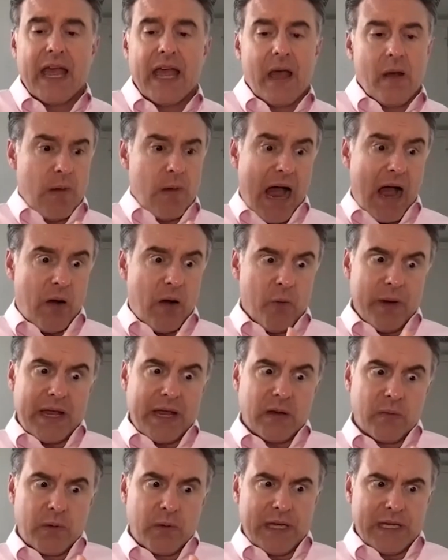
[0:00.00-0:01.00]
wow, we
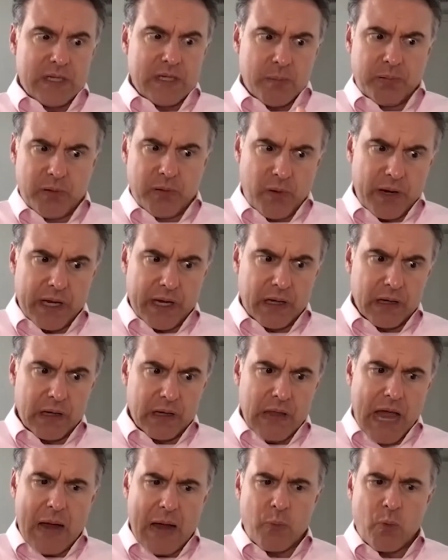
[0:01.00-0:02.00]
can really deploy a
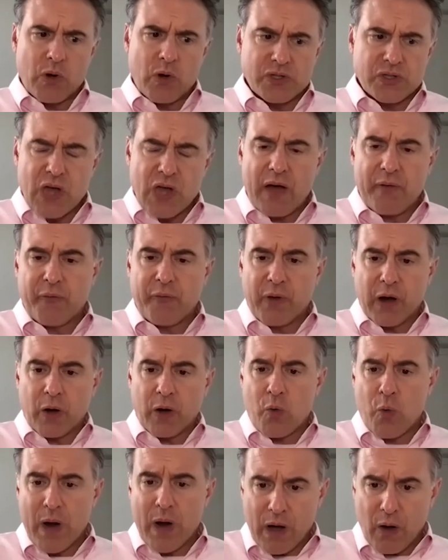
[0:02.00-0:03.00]
lot more software
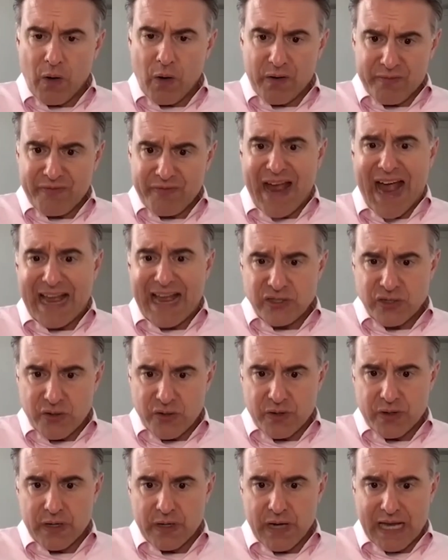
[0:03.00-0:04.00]
quicker and
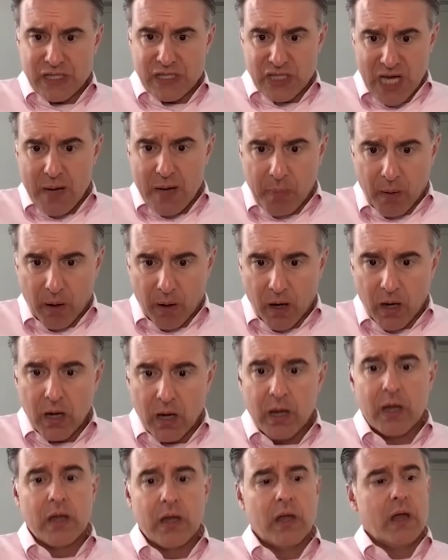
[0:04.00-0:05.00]
faster and cheaper.
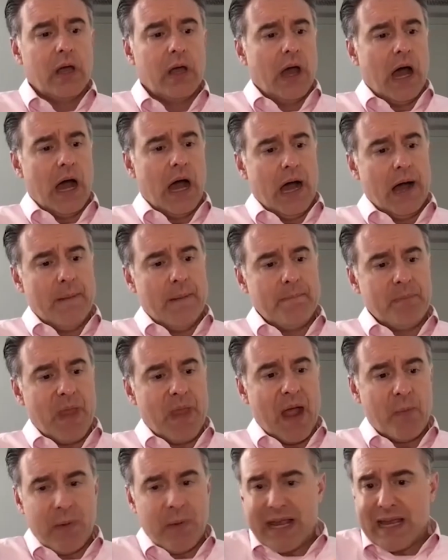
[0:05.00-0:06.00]

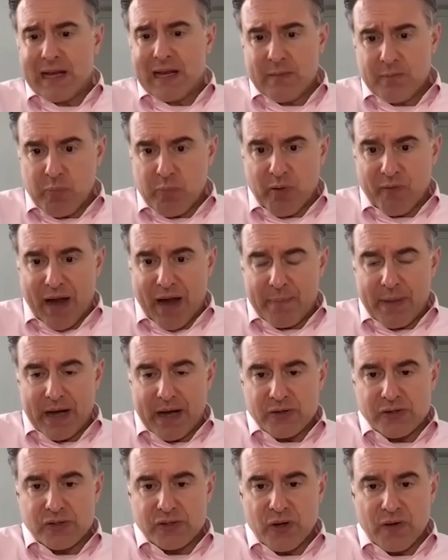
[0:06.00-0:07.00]
And we can provide
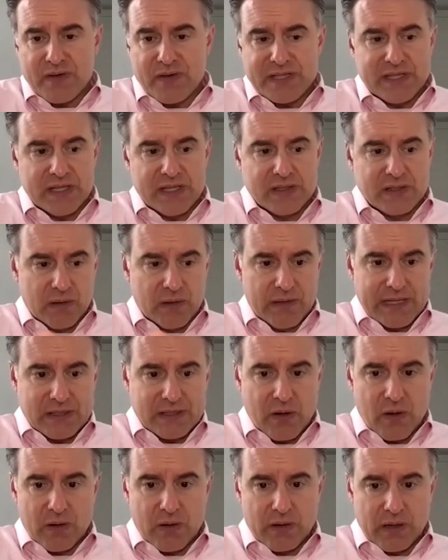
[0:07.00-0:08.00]
better services. So let's
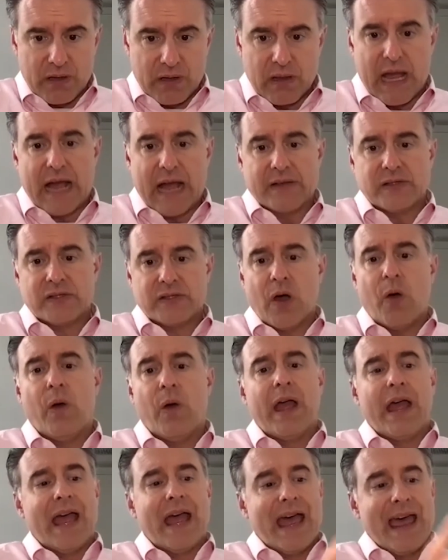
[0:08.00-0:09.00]
go to the cloud. So
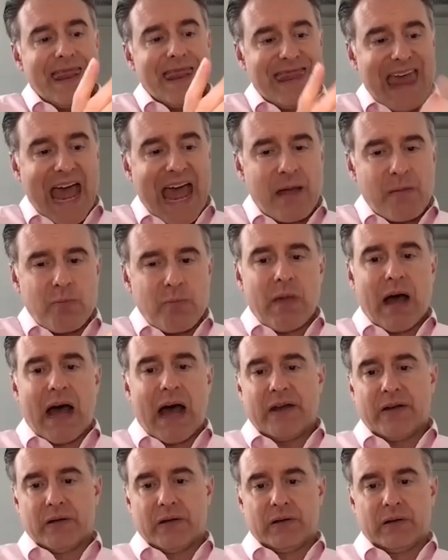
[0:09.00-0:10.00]
that
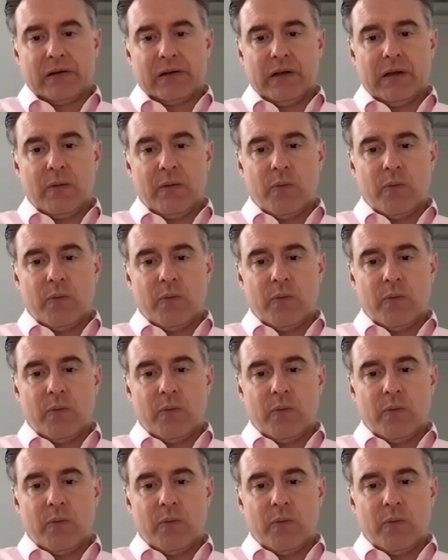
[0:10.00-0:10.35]
model,